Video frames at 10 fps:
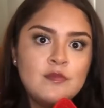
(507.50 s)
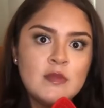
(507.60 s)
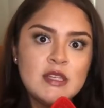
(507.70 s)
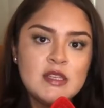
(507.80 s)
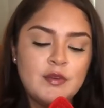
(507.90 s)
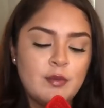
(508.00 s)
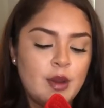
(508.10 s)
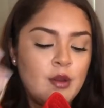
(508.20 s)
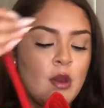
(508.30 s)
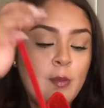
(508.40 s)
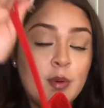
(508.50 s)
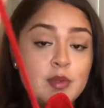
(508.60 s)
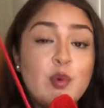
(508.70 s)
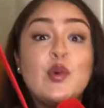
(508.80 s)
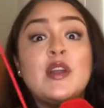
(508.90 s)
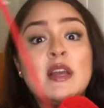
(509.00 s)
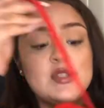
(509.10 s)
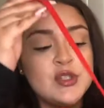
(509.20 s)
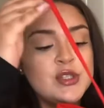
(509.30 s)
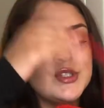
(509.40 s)
it's everywhere. But with the
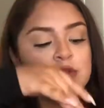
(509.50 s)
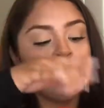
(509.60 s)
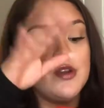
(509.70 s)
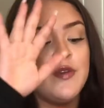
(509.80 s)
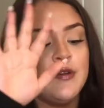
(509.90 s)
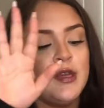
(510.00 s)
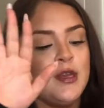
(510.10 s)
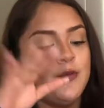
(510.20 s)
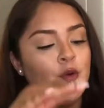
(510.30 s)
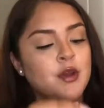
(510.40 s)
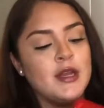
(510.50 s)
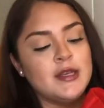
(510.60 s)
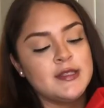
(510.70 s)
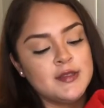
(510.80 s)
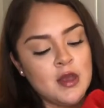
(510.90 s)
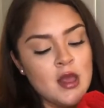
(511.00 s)
organizers, you're very organized.